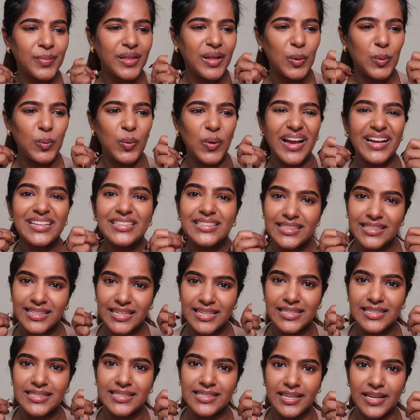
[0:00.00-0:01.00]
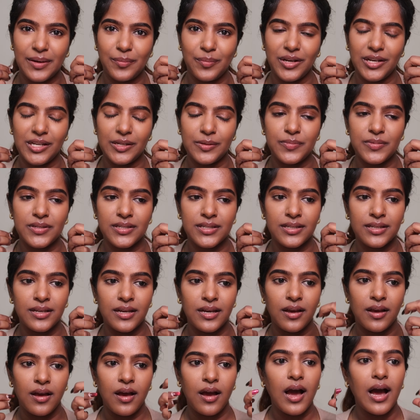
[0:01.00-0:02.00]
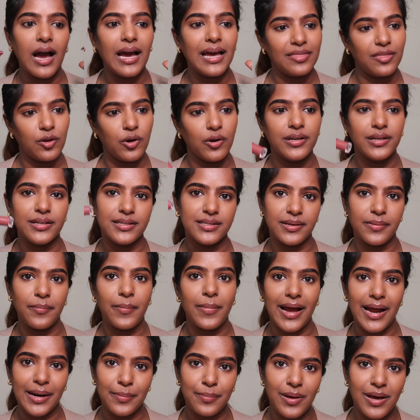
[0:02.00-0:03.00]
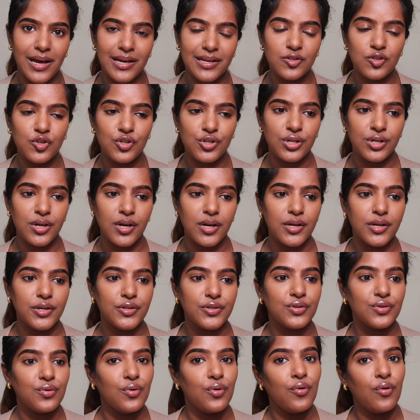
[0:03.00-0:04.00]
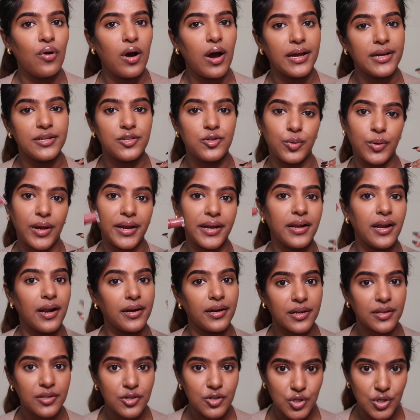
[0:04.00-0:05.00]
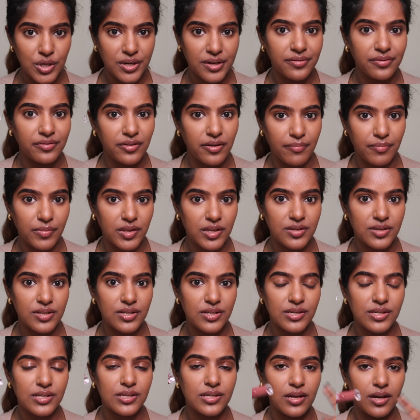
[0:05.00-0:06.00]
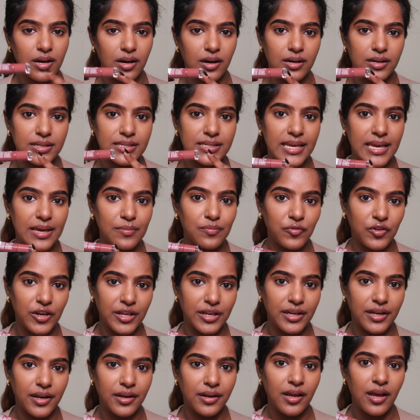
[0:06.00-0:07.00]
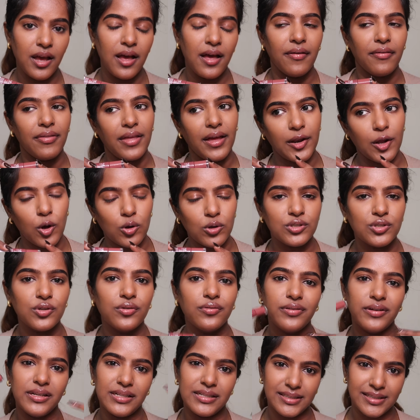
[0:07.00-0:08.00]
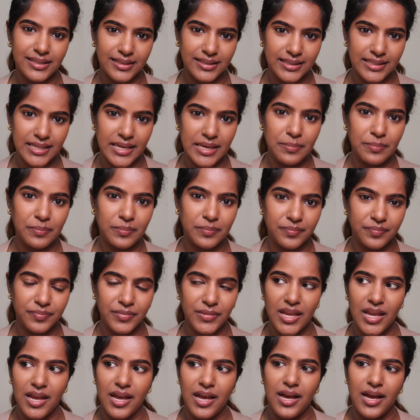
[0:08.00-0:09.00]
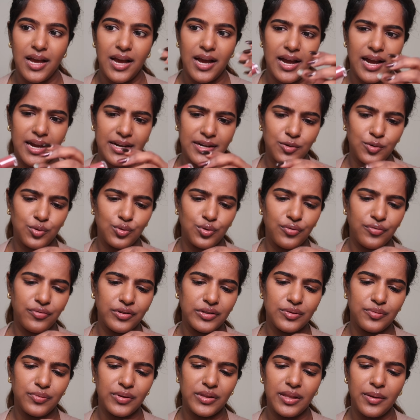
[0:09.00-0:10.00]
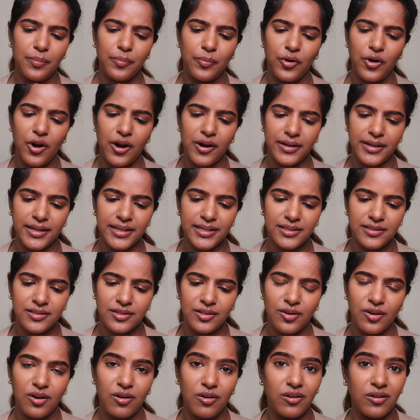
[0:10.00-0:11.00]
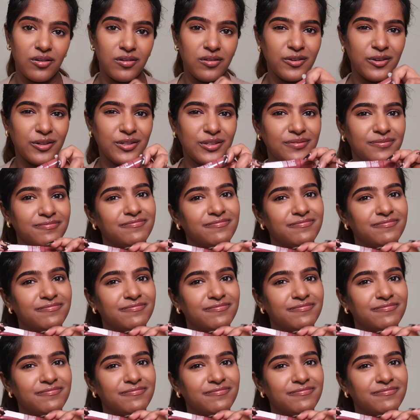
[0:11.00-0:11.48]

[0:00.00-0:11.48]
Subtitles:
waxy inside my lips. I thought it's a bad batch. So I tried another shade from this same variant that also feels the same. I don't know if it's with the product, or